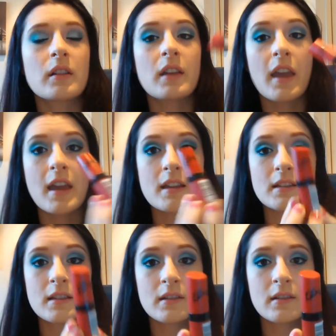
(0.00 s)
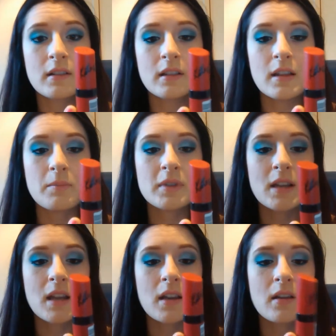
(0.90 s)
Kate
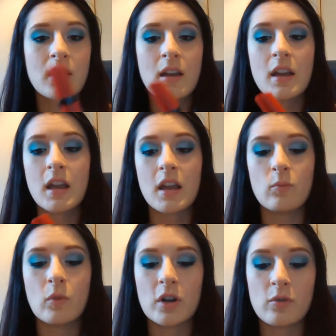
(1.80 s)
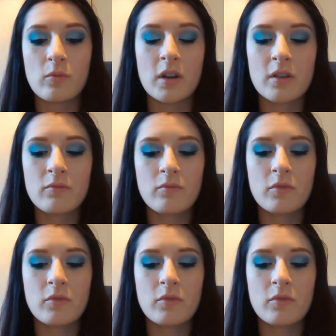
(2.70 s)
lipstick in 101,